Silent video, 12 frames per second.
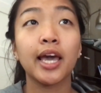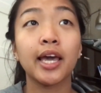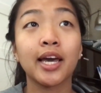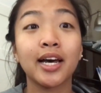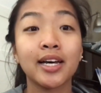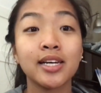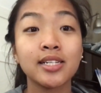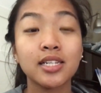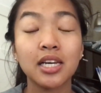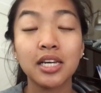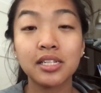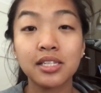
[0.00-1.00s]
And
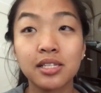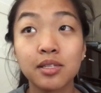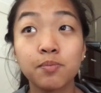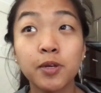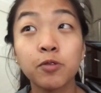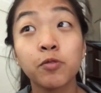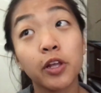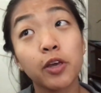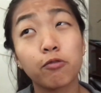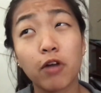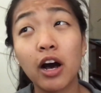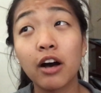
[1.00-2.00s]
it's been really
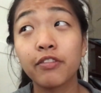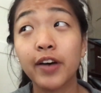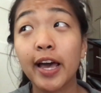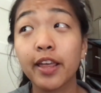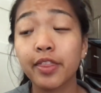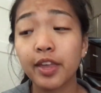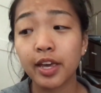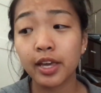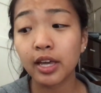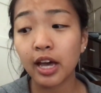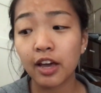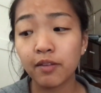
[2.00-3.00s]
rough. I
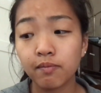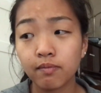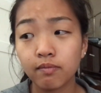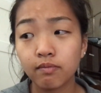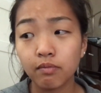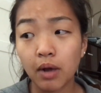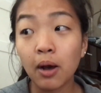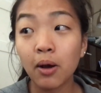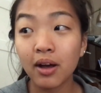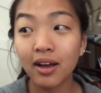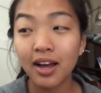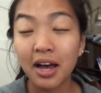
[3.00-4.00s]
think I'm
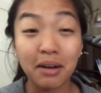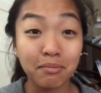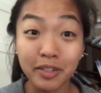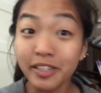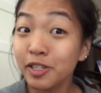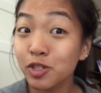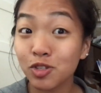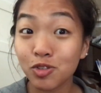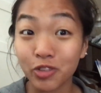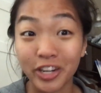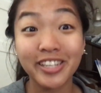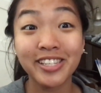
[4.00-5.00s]
really
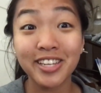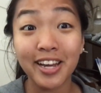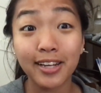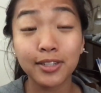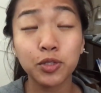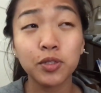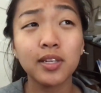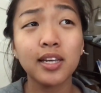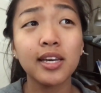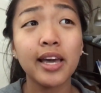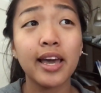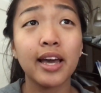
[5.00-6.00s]
stressed
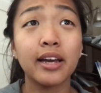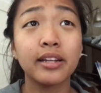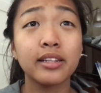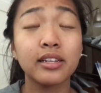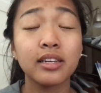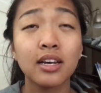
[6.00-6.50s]
actually, and